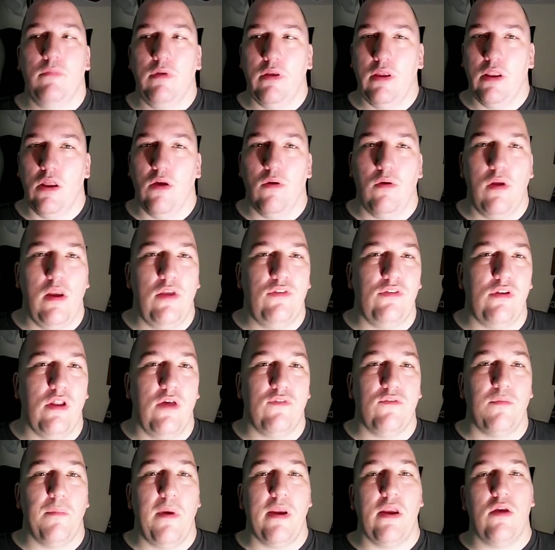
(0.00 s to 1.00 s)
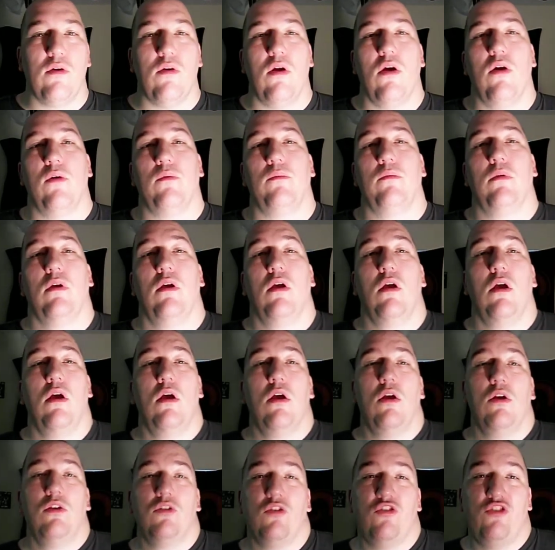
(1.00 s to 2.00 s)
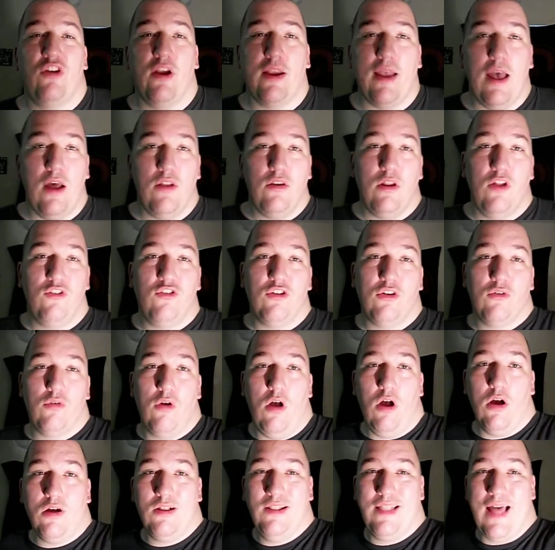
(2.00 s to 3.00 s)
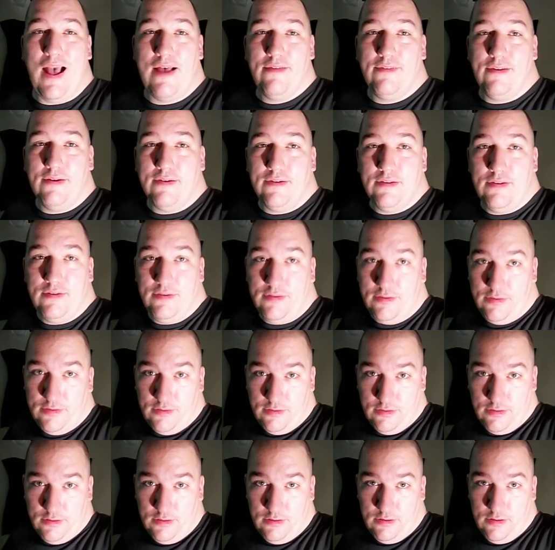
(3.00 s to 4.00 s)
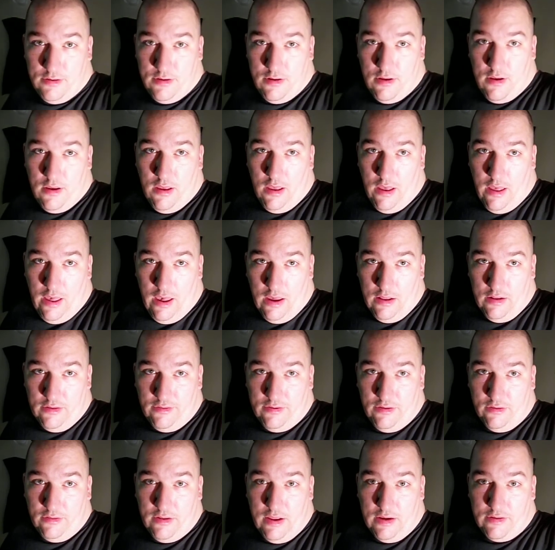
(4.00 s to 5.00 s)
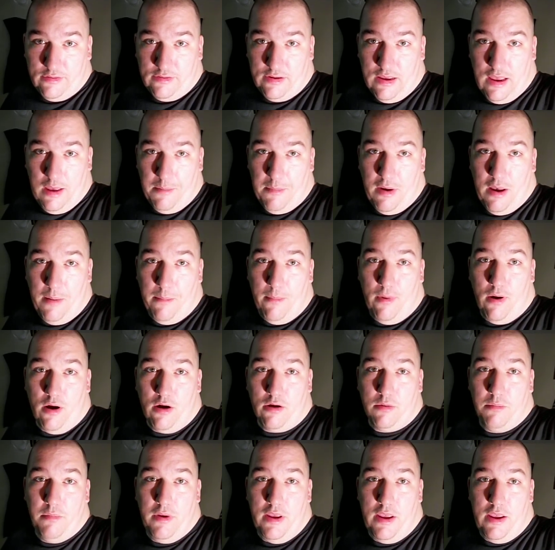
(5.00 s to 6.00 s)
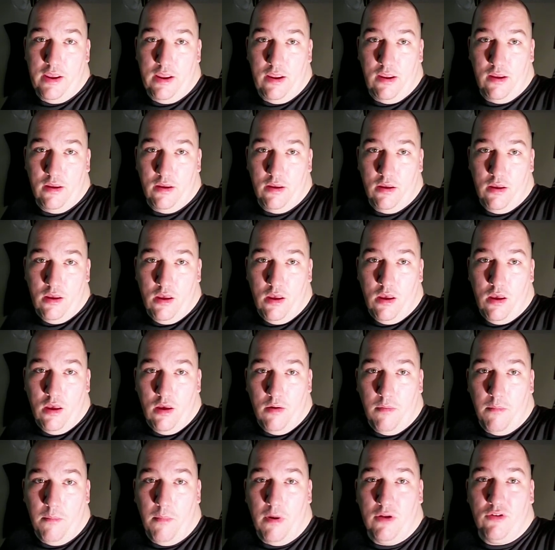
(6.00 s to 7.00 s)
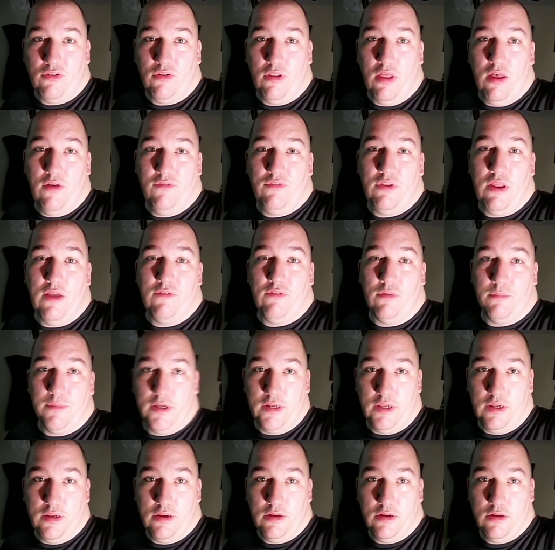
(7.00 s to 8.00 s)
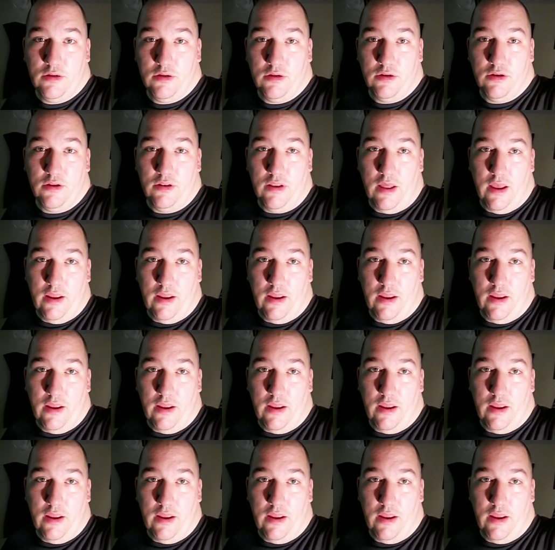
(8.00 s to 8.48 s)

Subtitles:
you know, easy enough to make your own. So check out Dungeon Crawl Classics. And until next time, I'm Mark B. Much love to everybody. Good